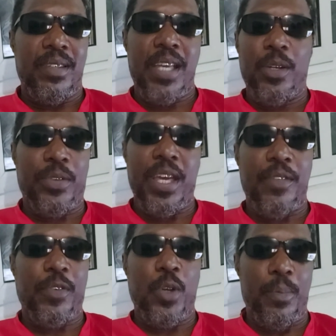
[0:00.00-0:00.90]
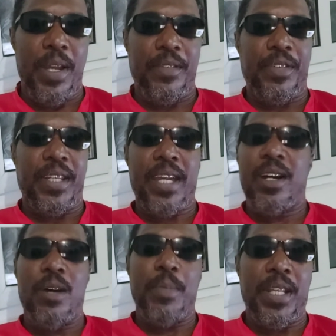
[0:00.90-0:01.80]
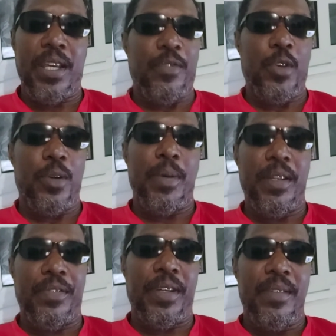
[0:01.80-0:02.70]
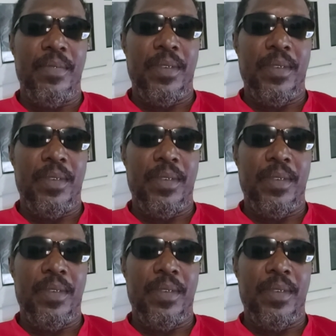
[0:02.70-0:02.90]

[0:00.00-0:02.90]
They're not there for your benefit. They can't be there for your benefit.